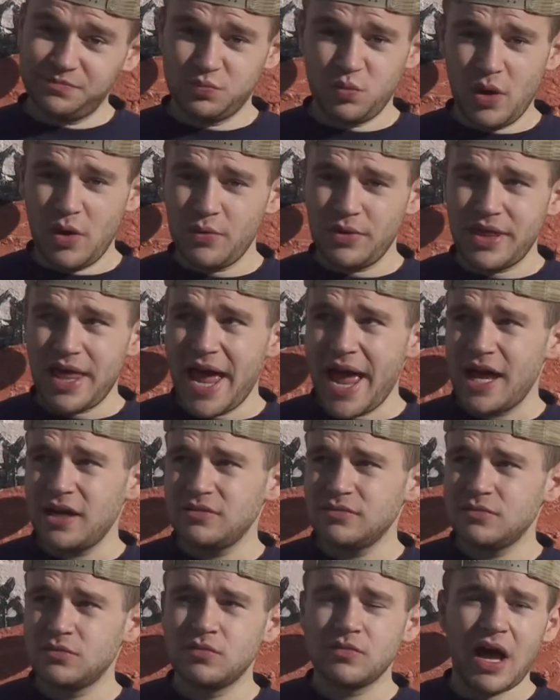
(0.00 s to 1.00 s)
went with that.
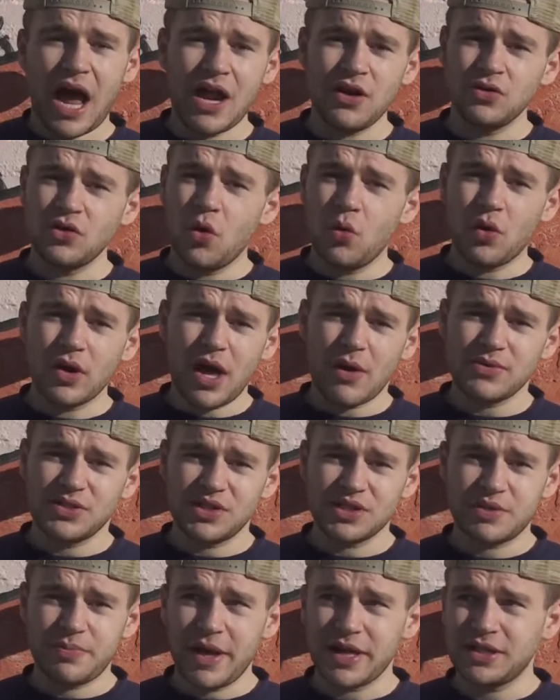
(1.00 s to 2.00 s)
I don't know what I was
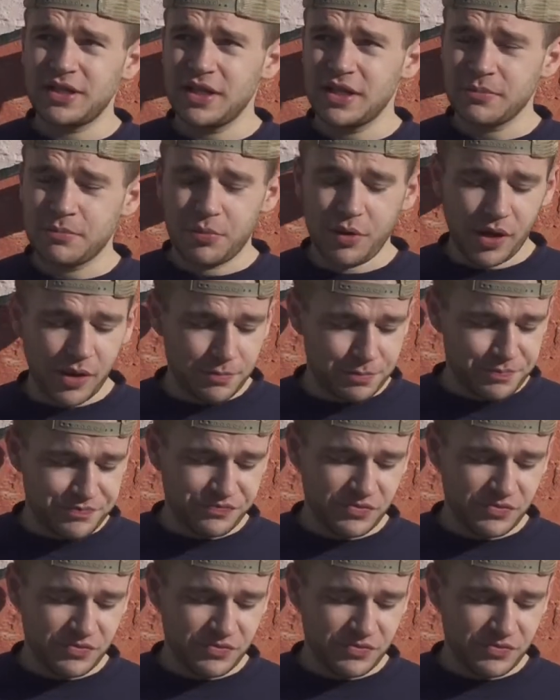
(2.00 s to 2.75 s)
expecting, but